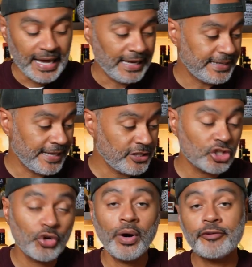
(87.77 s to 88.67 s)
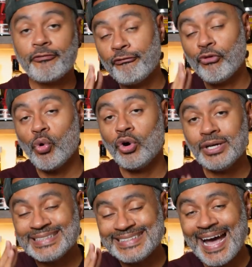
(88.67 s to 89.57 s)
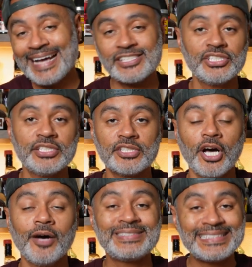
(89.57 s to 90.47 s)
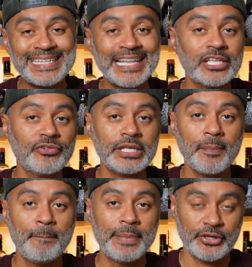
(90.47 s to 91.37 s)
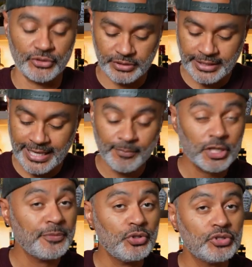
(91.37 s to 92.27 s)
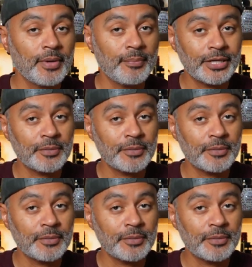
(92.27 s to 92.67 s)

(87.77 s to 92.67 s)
And then you're gonna want 4 dashes of Celery Bitters. Okay, I'm gonna be using my buddy